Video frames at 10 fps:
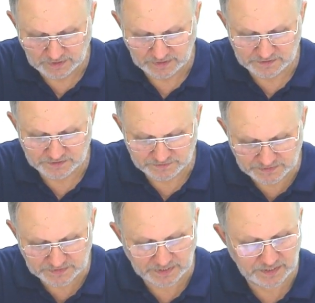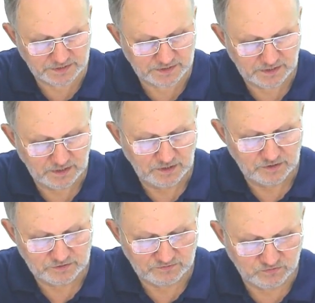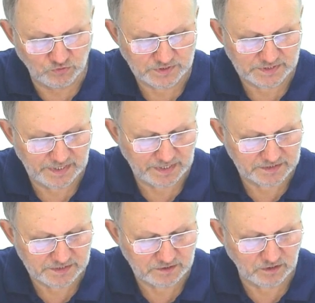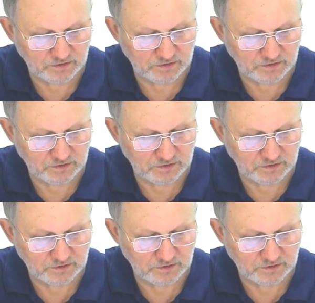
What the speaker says: And in this case, the force acting